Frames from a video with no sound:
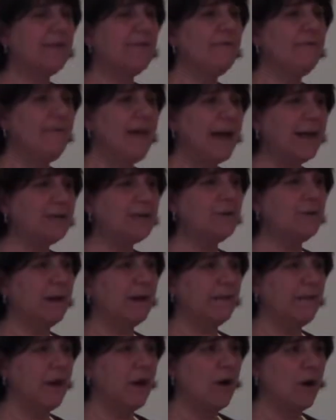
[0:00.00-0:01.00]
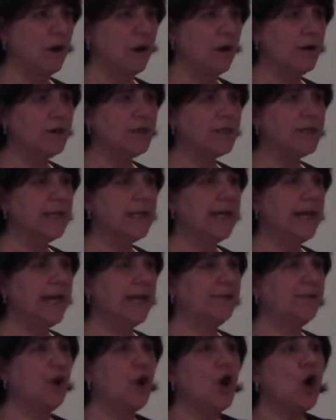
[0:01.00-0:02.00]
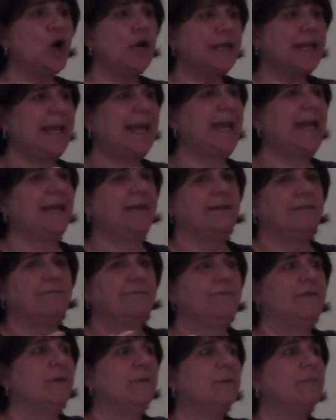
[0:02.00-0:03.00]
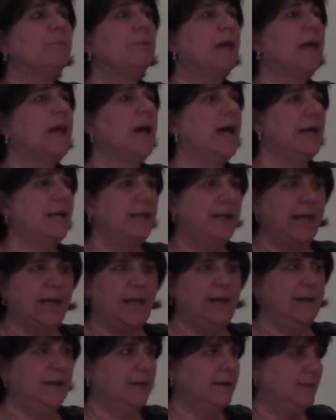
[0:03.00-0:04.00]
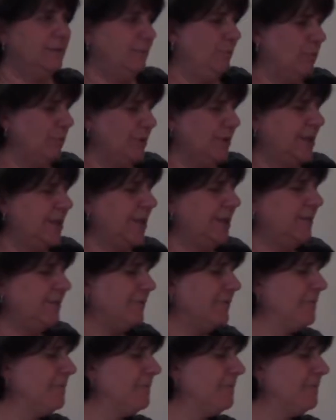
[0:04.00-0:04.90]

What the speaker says: effect around the heart, and the heart can't fill with blood, and it's real stiff.